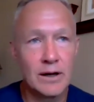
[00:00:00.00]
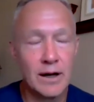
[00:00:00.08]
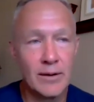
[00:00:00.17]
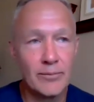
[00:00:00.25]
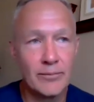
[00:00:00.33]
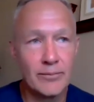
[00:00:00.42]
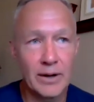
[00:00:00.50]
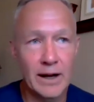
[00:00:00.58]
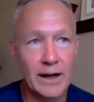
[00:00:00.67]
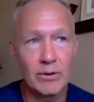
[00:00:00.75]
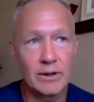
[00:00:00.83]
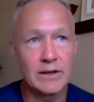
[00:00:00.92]
But
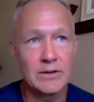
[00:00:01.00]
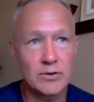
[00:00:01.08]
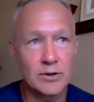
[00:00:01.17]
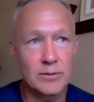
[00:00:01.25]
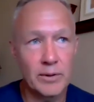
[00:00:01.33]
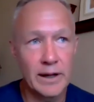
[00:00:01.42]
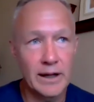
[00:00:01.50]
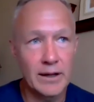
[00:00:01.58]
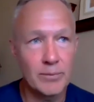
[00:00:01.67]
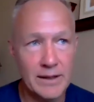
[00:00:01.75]
I really enjoyed playing it.